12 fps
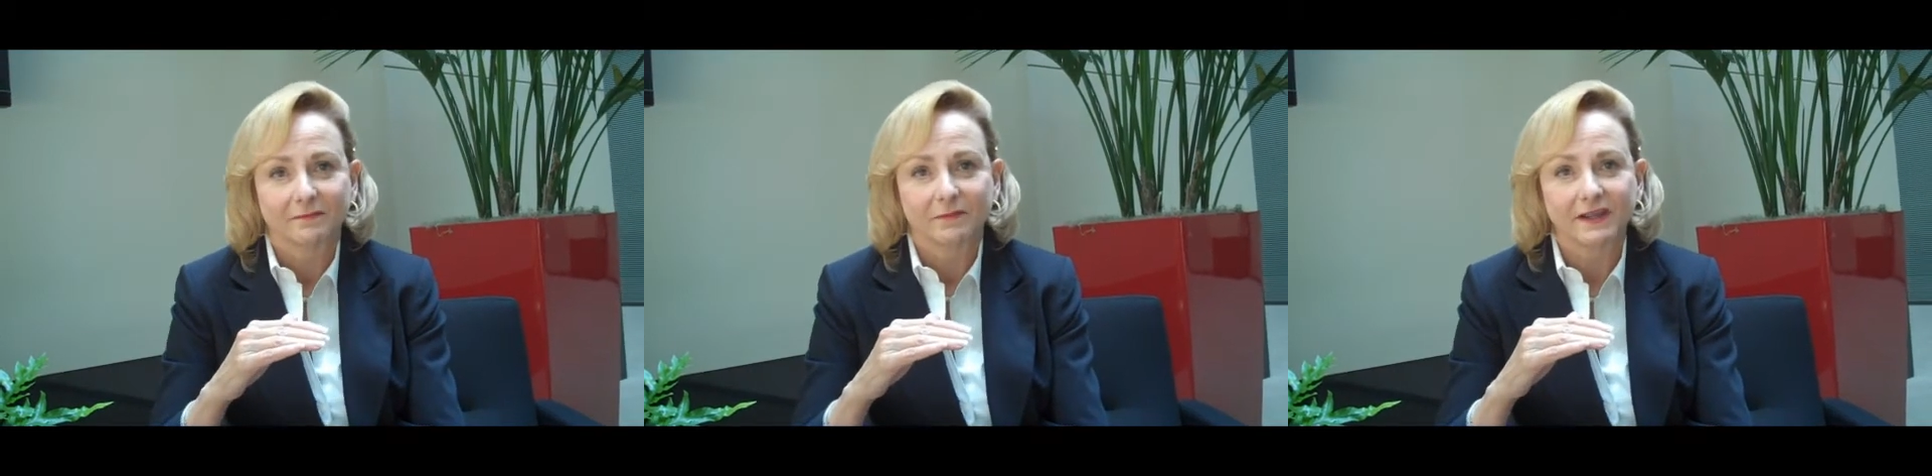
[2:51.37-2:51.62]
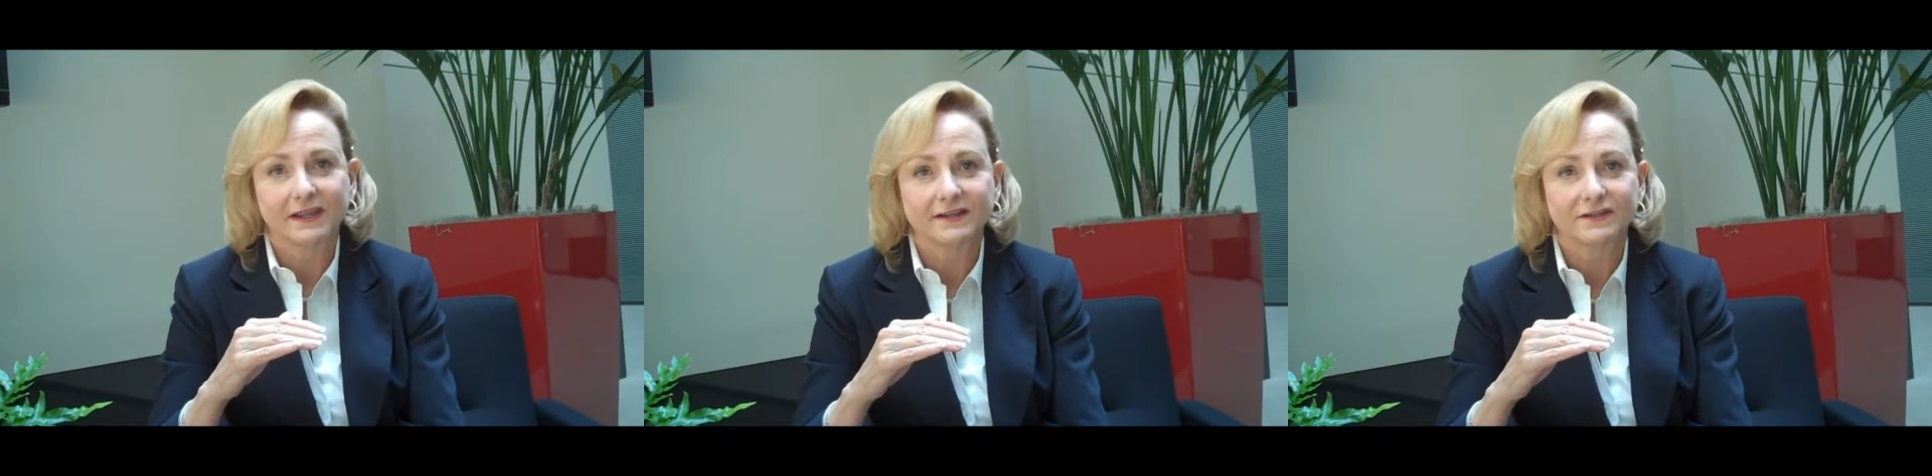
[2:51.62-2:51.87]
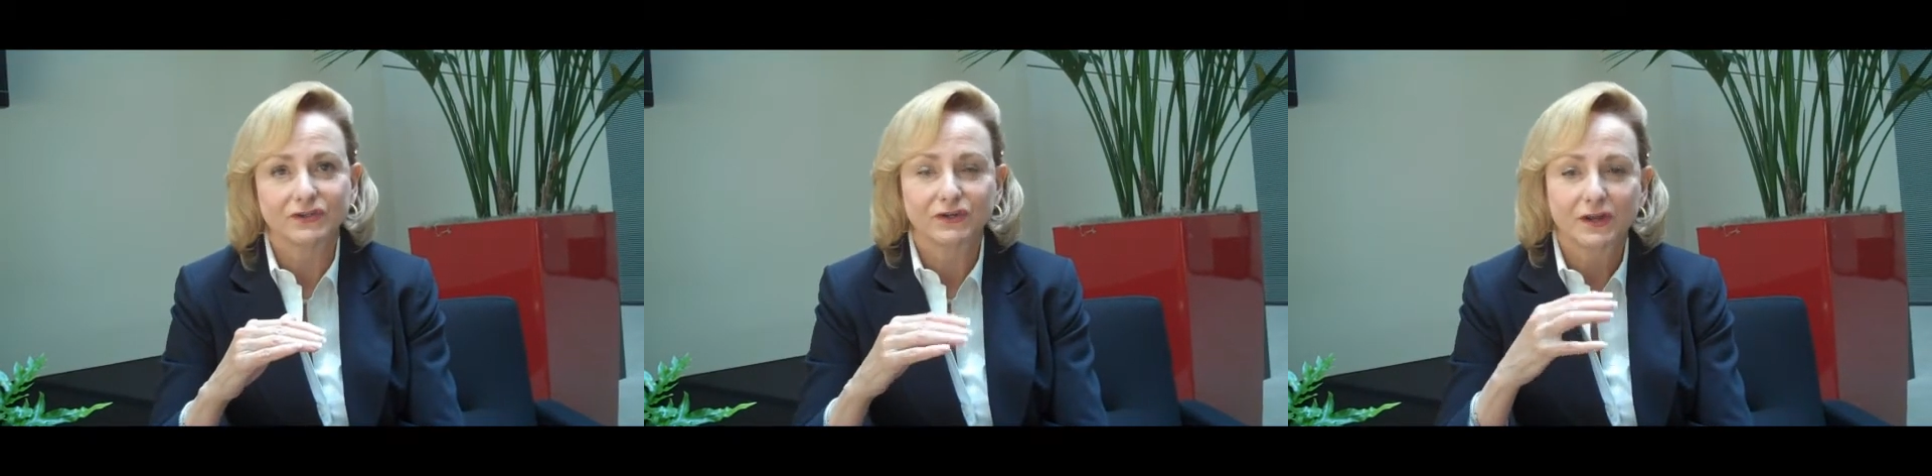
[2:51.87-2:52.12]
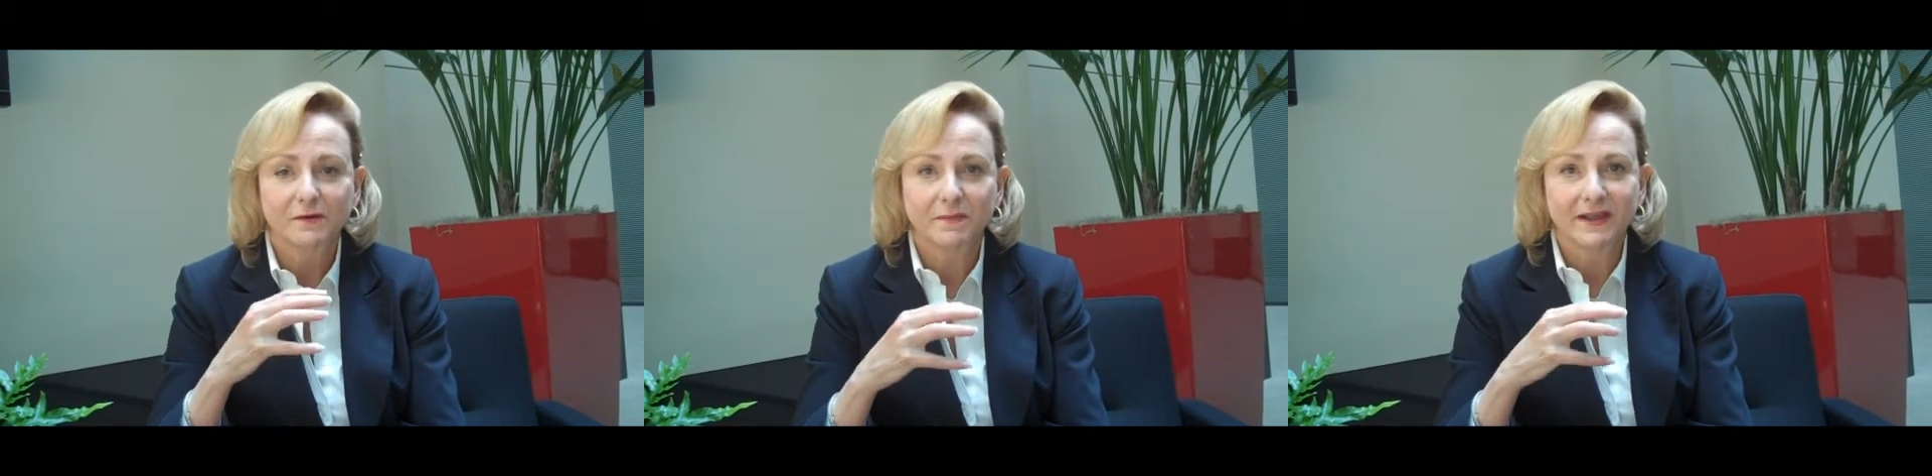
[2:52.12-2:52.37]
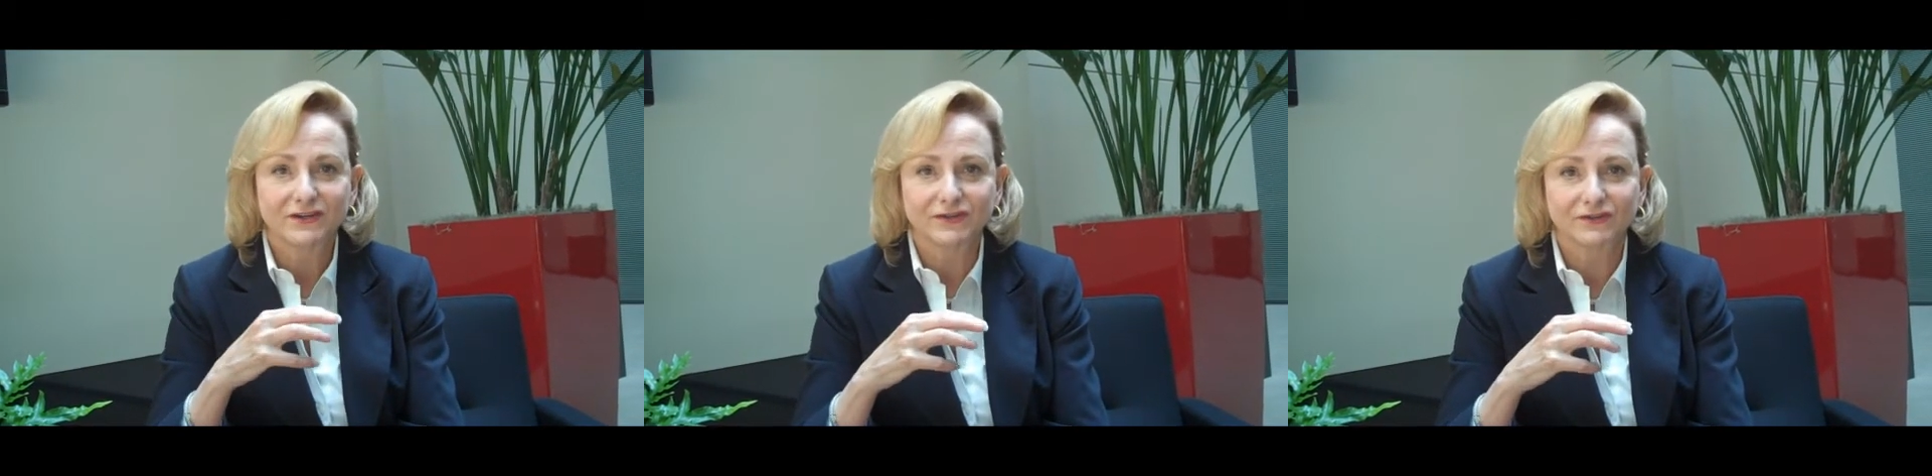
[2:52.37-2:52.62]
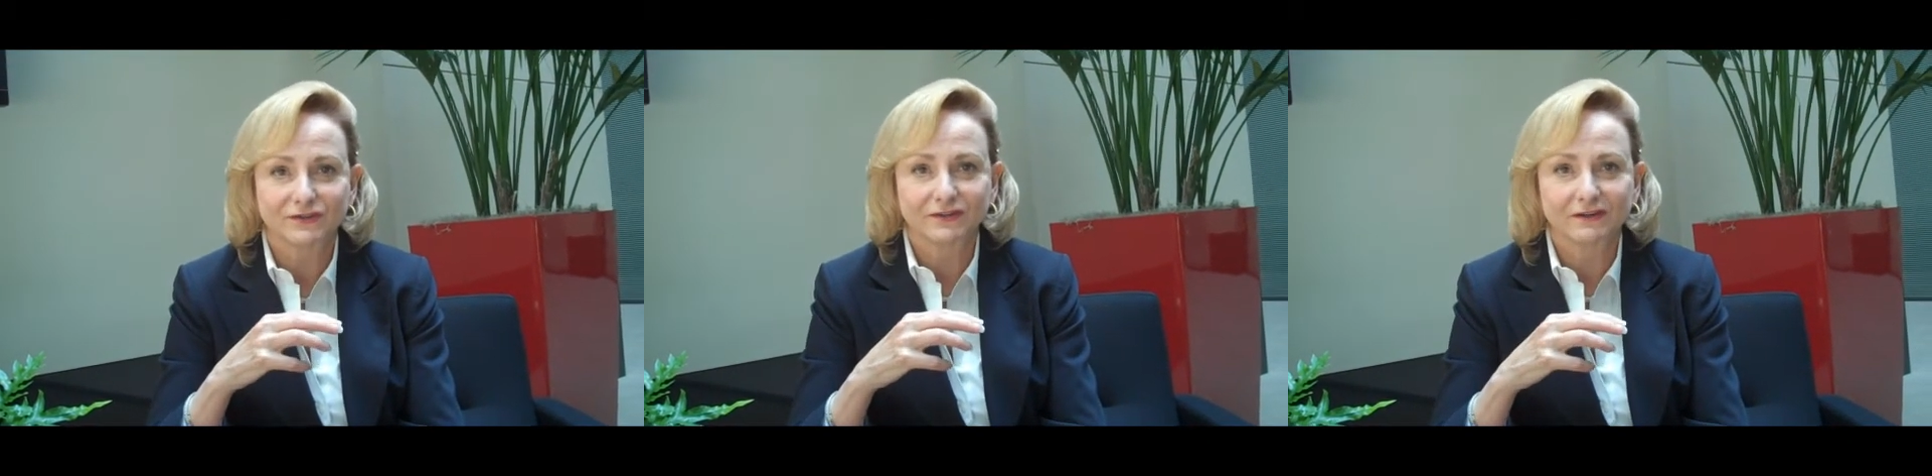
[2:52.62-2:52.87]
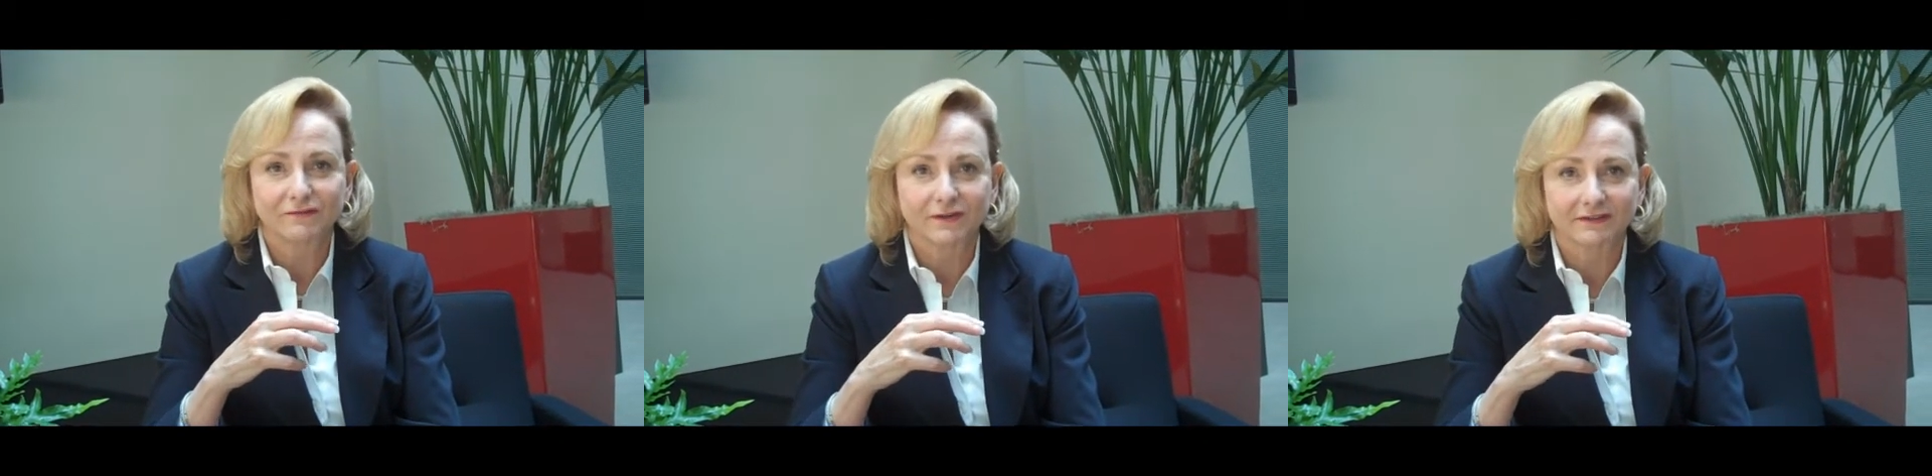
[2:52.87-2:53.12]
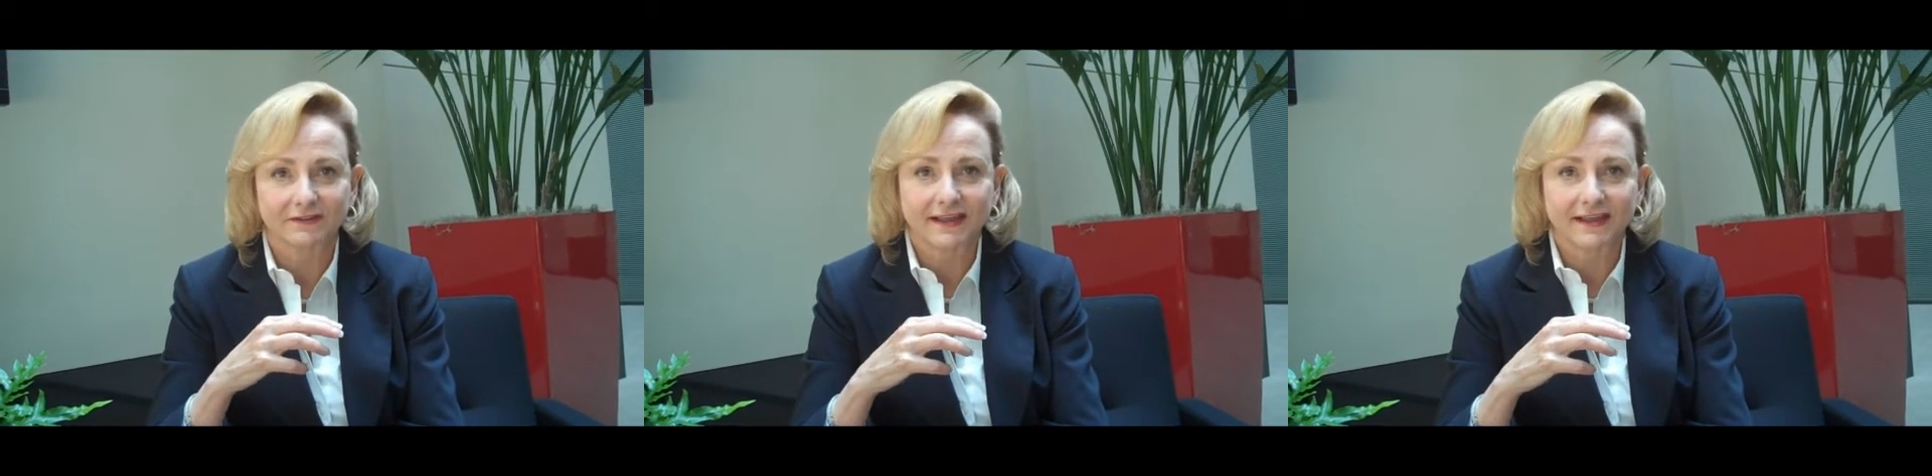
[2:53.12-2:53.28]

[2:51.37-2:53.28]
because patients are different.